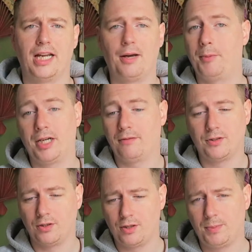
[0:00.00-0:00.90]
I mean, I've
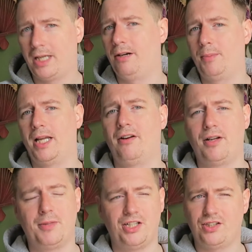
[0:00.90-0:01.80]
done no player
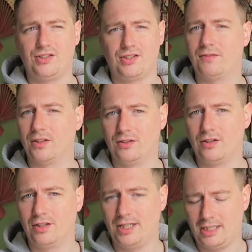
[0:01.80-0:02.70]
animations, I've done
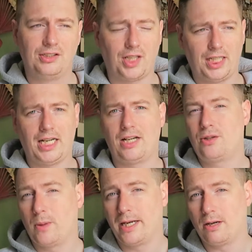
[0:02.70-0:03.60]
none of that. So I think next
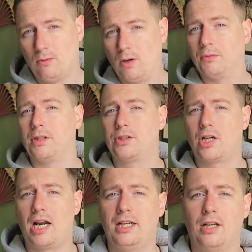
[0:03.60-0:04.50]
week, what I'm going to
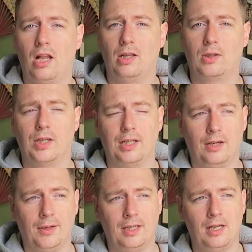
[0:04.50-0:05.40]
try and look at
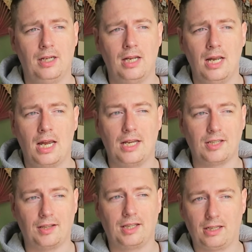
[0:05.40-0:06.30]
doing is,
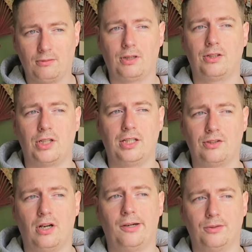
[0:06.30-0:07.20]
I think I'm going to try and
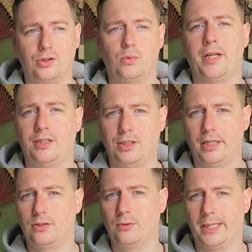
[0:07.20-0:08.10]
sort out a switch
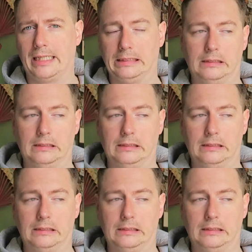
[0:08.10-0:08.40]
next week.